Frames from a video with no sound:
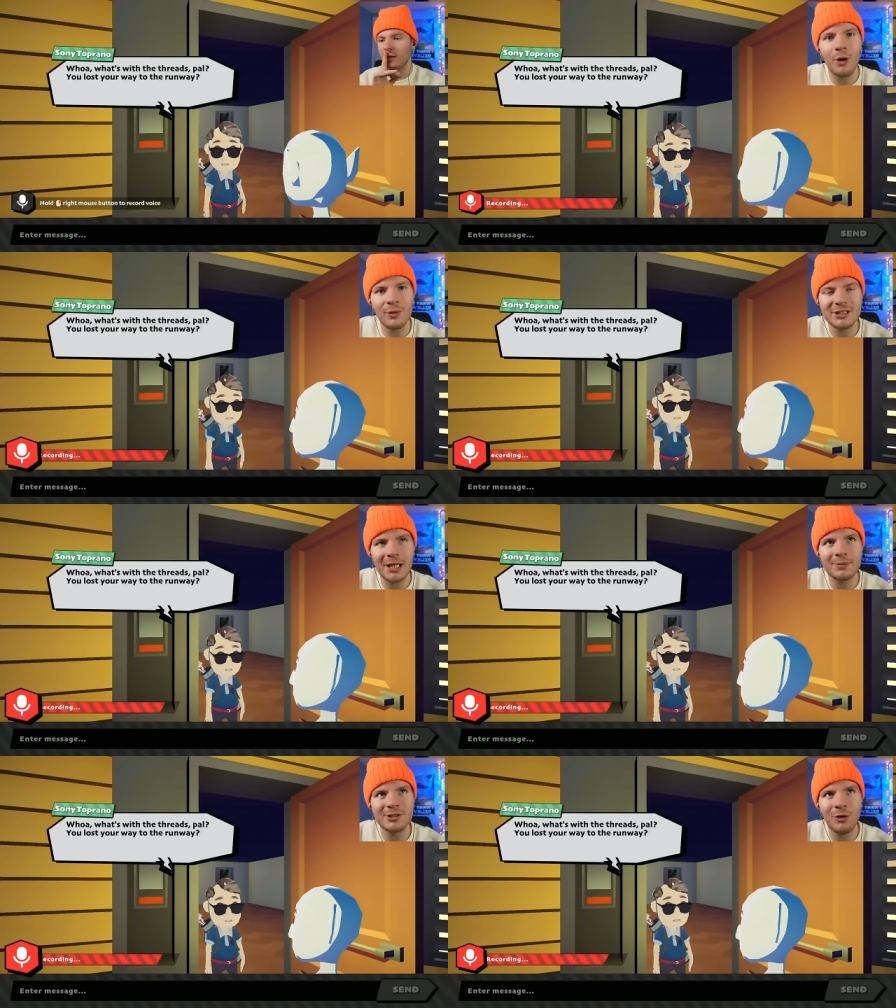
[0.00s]
Yo, what's
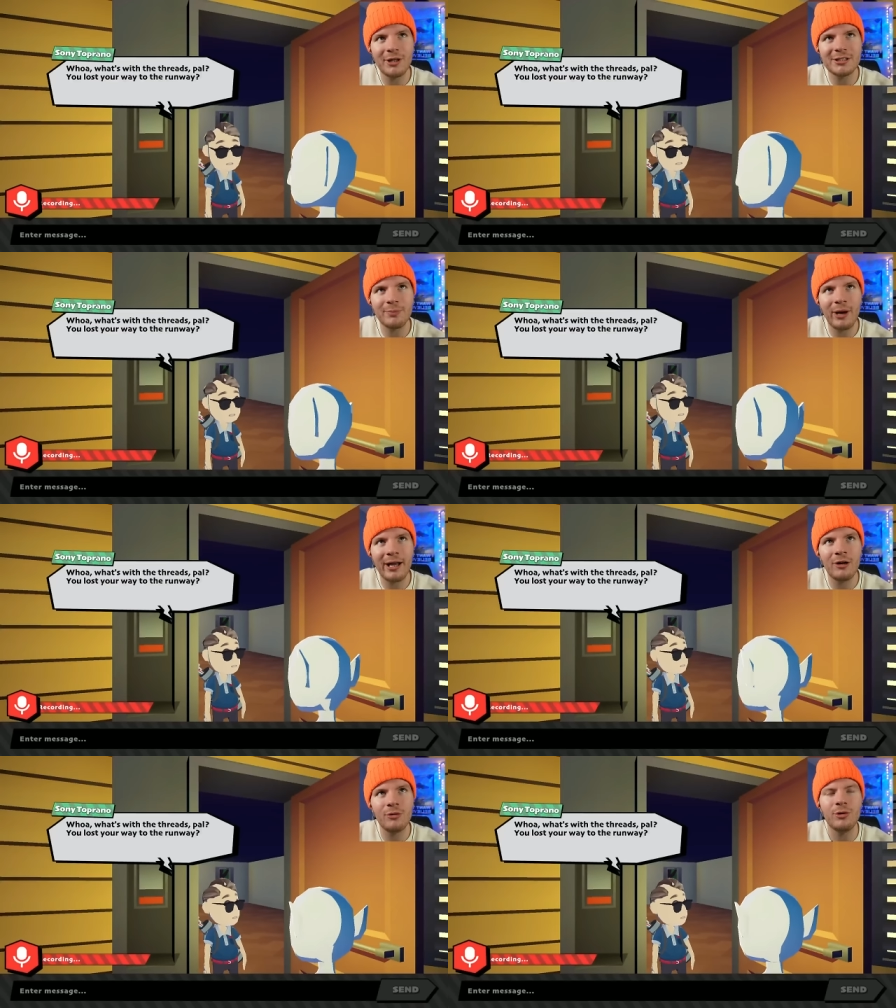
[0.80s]
up, Sony
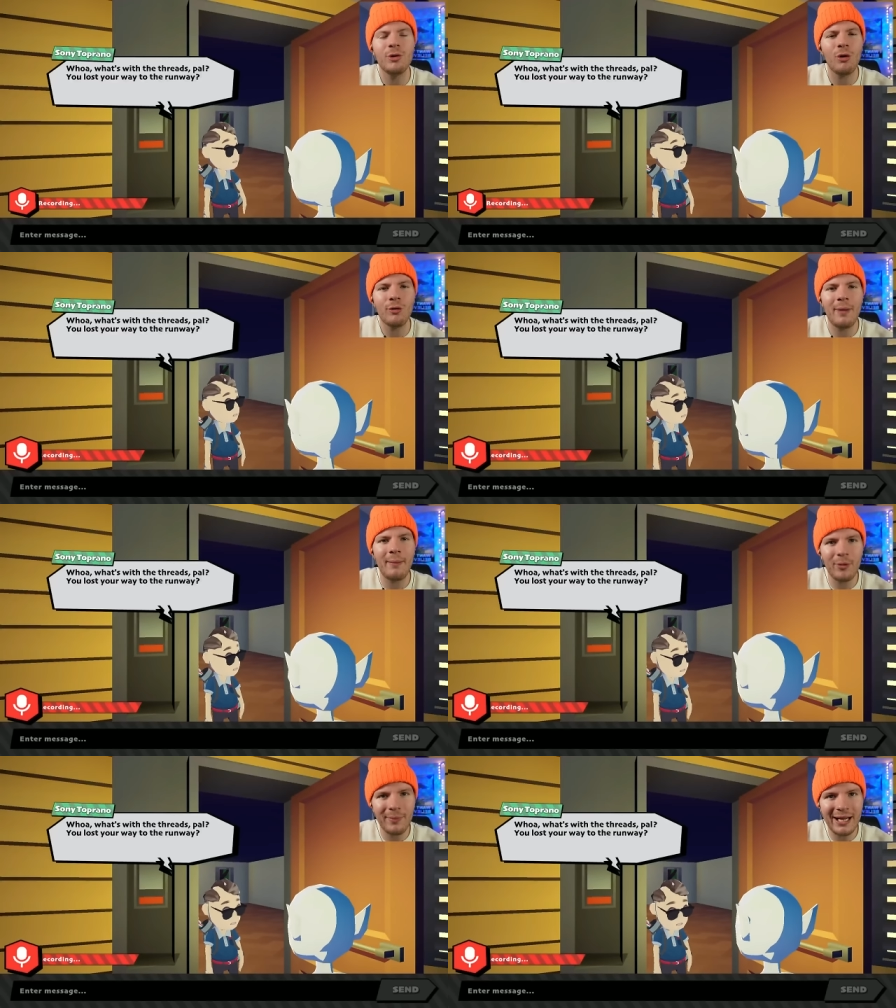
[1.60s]
Soprano? You don't
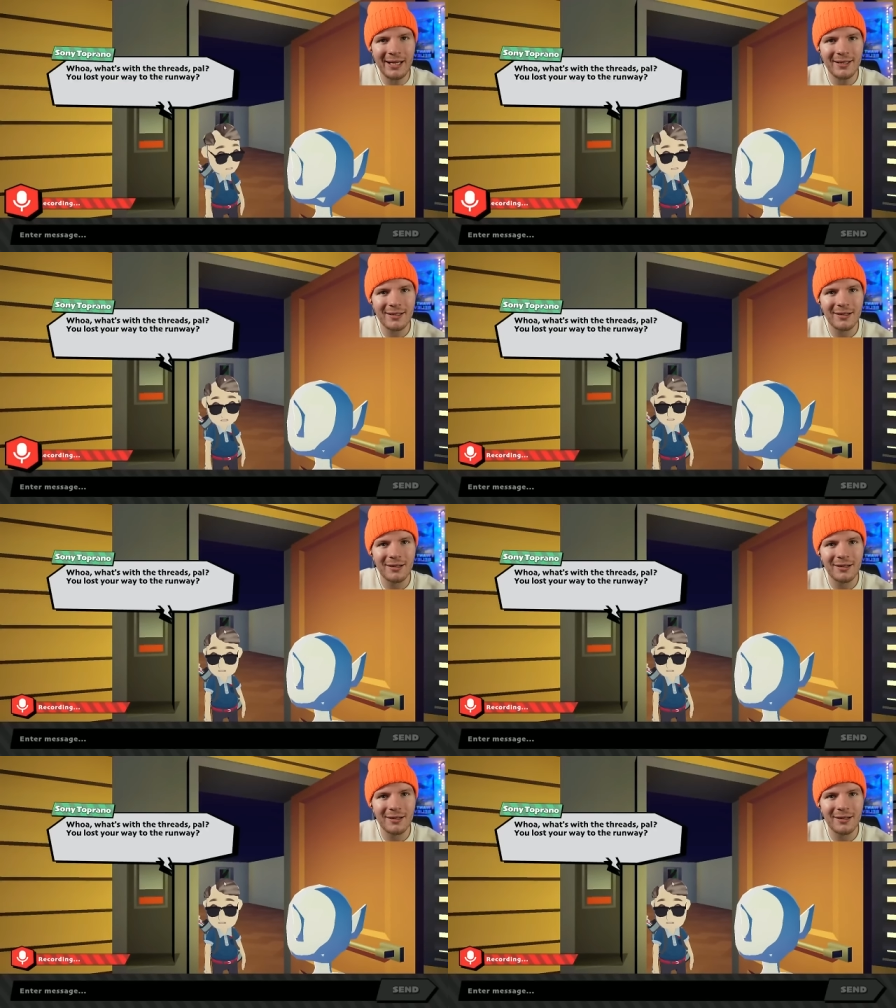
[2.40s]
remember me?